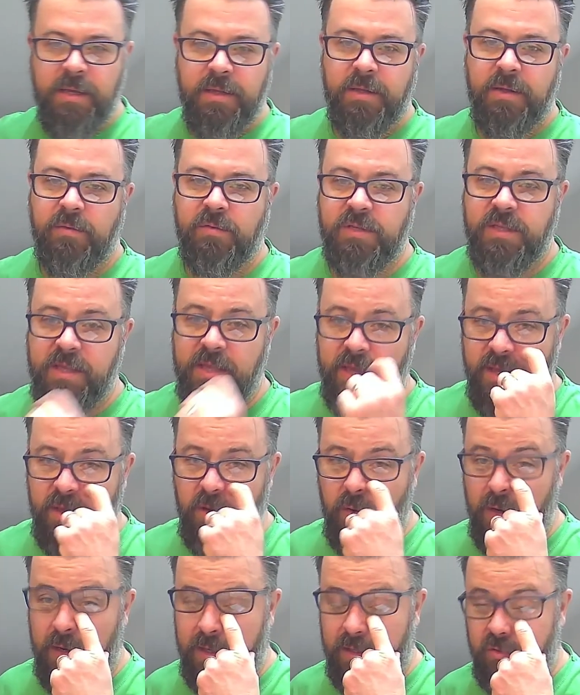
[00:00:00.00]
obviously the
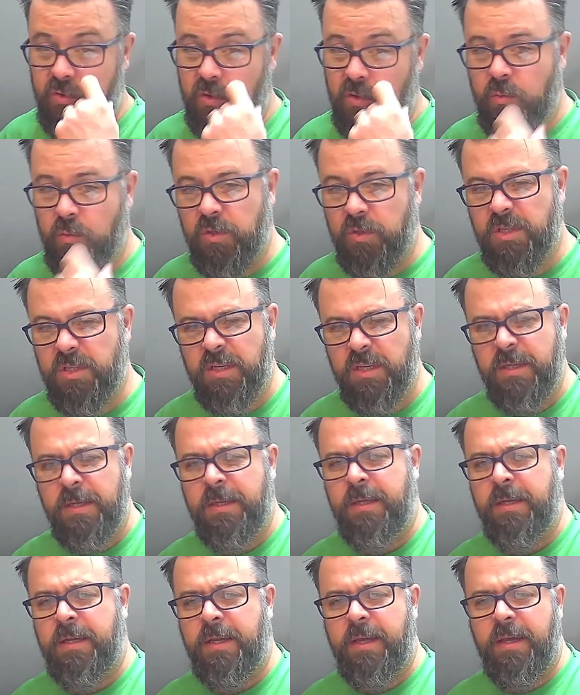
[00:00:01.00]
Acorn Electron was
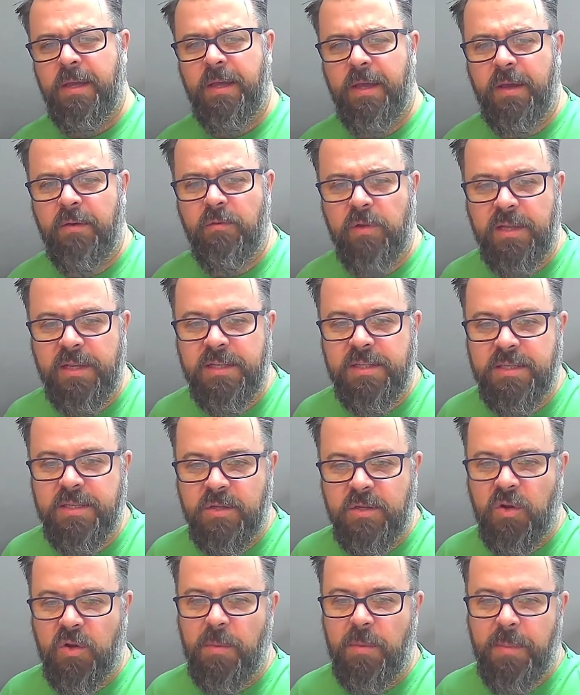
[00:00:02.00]
released to
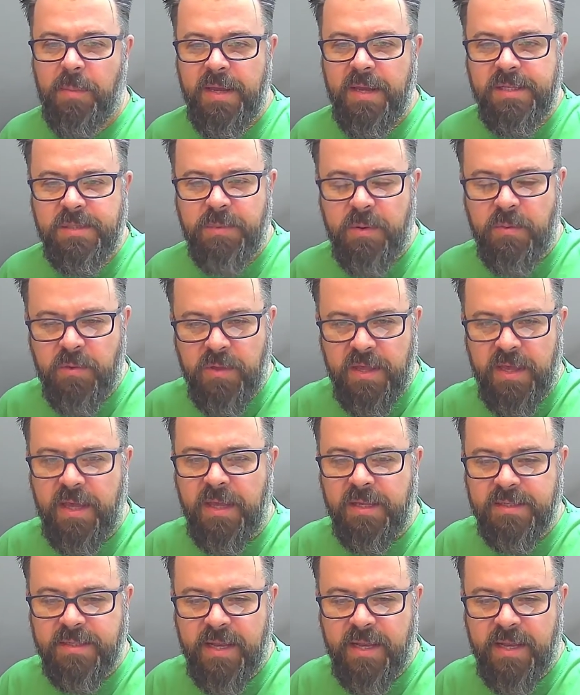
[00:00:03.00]
sort of compete a bit with the